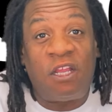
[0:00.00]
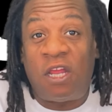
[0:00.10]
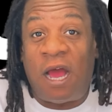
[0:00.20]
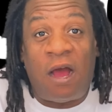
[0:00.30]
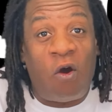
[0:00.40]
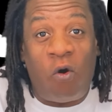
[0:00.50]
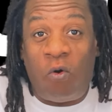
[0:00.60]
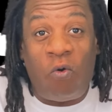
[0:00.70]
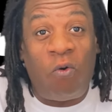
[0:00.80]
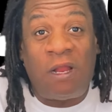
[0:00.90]
your
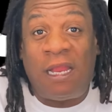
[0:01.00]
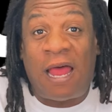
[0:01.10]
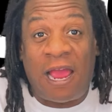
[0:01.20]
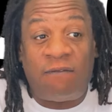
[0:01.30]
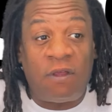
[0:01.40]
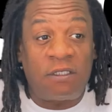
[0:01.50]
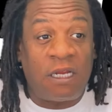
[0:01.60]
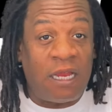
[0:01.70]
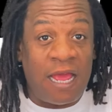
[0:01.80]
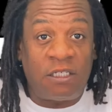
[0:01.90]
whole life. He is a
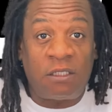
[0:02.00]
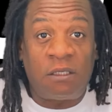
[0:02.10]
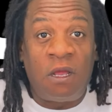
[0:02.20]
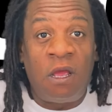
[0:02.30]
legend.